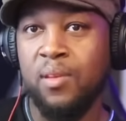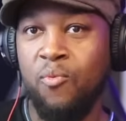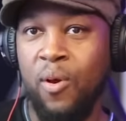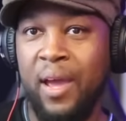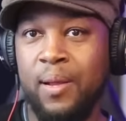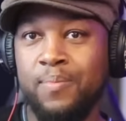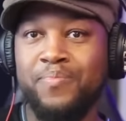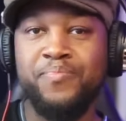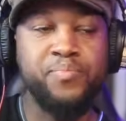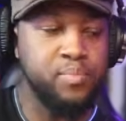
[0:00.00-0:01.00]
Right?
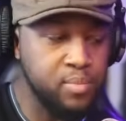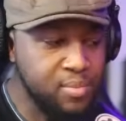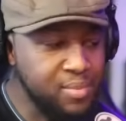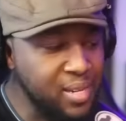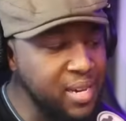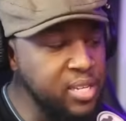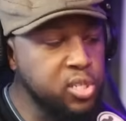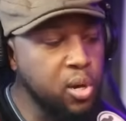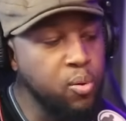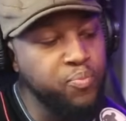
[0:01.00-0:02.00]
And
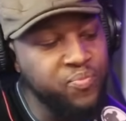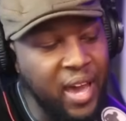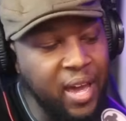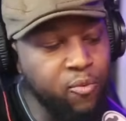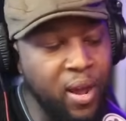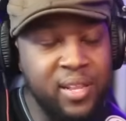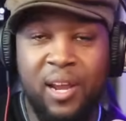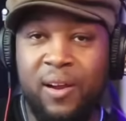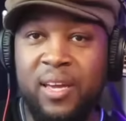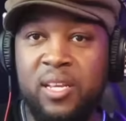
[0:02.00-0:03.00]
so that right
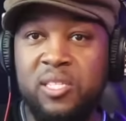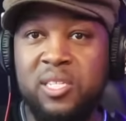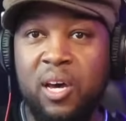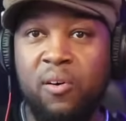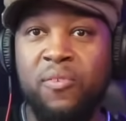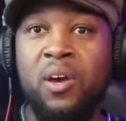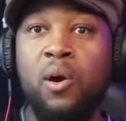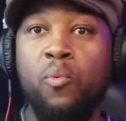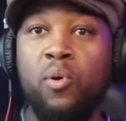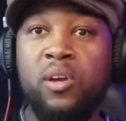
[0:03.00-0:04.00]
there in itself
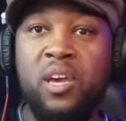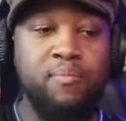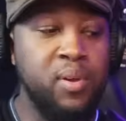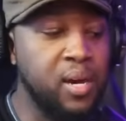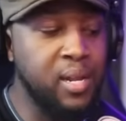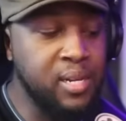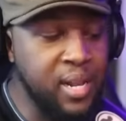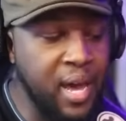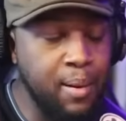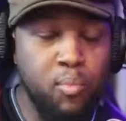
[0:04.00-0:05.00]
will give me a
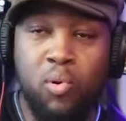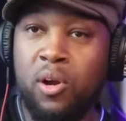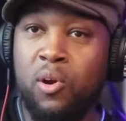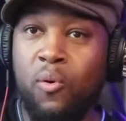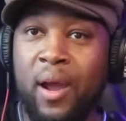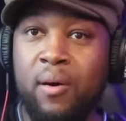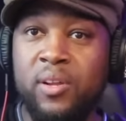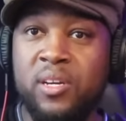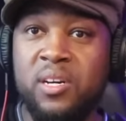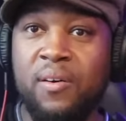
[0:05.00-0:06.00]
lot more
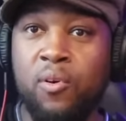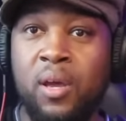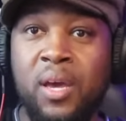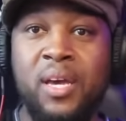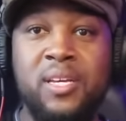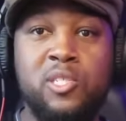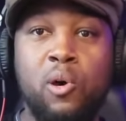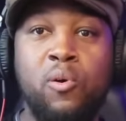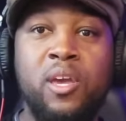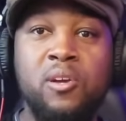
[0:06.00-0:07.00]
ground to cover. And
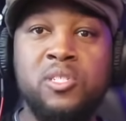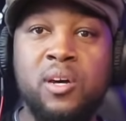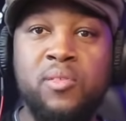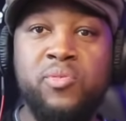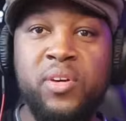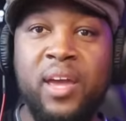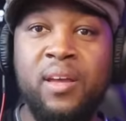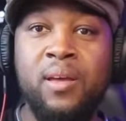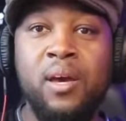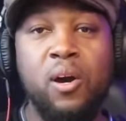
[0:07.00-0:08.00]
so here's the other
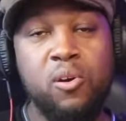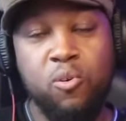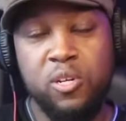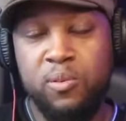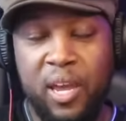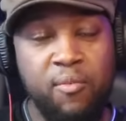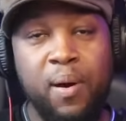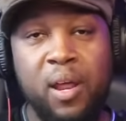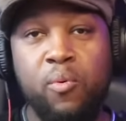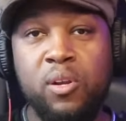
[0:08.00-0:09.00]
thing. Of course,
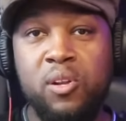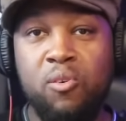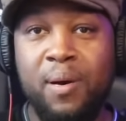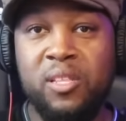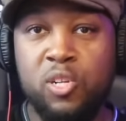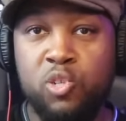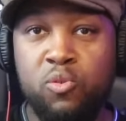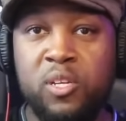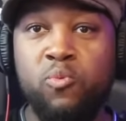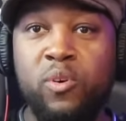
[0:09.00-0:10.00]
everybody want to know about the
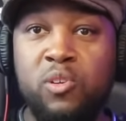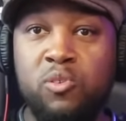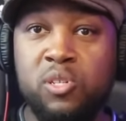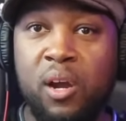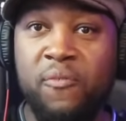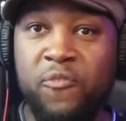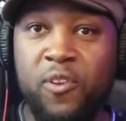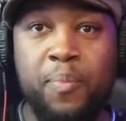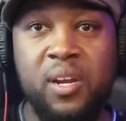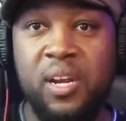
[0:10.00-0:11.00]
tricks when you start
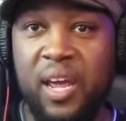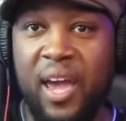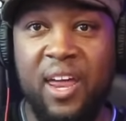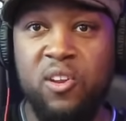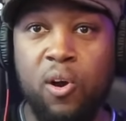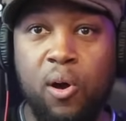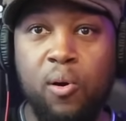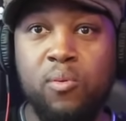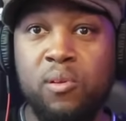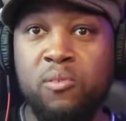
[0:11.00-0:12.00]
flipping it and adding your
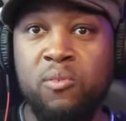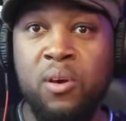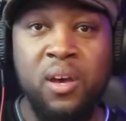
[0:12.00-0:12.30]
own little